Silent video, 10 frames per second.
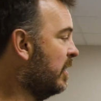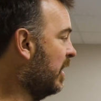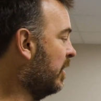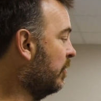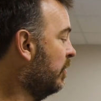
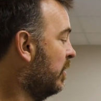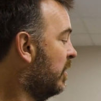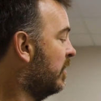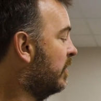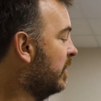Now
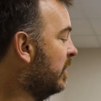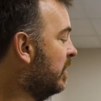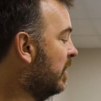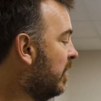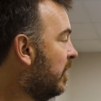
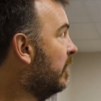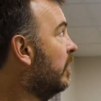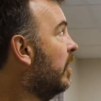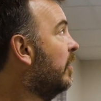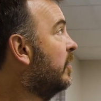
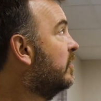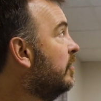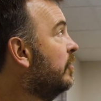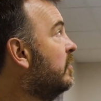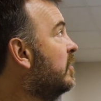the
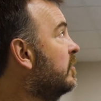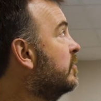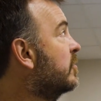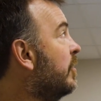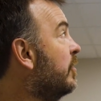solenoid signal
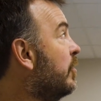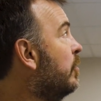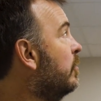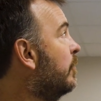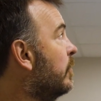is going to
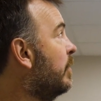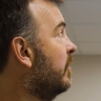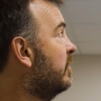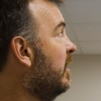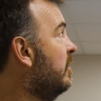hold for
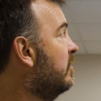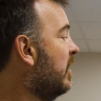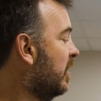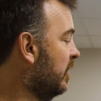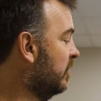about 10
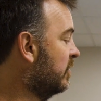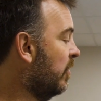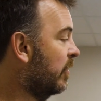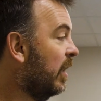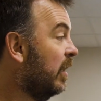seconds.
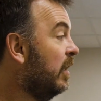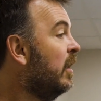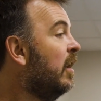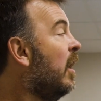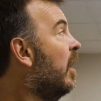Okay,
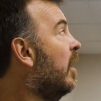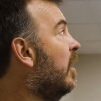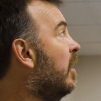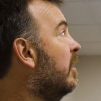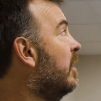
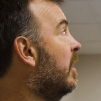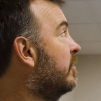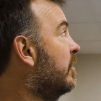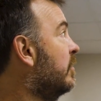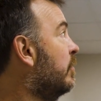I'll
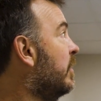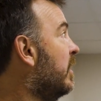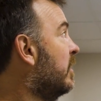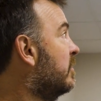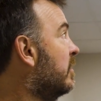tell you when
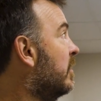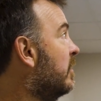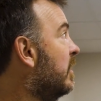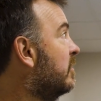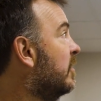
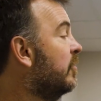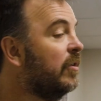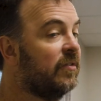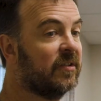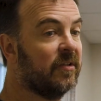that
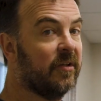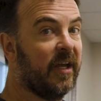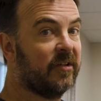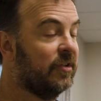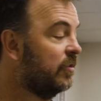solenoid signal
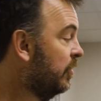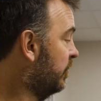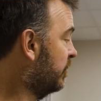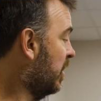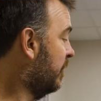actually
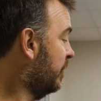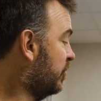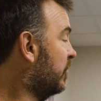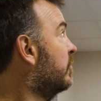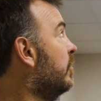turns off. It
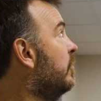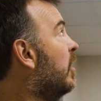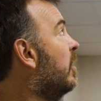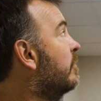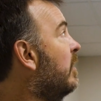just turned
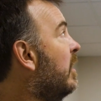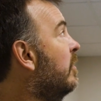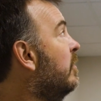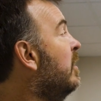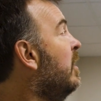off
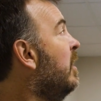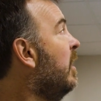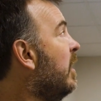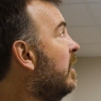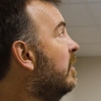now,
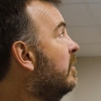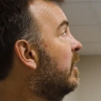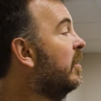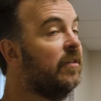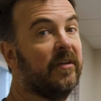and
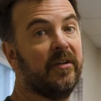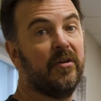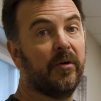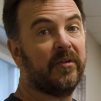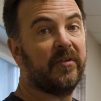you
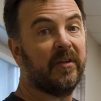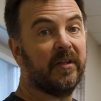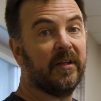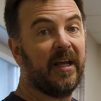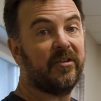notice that
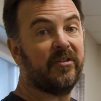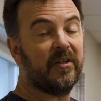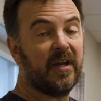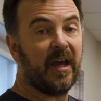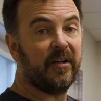the latch
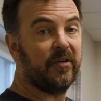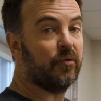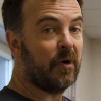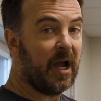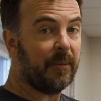did not
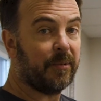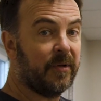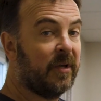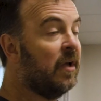drop.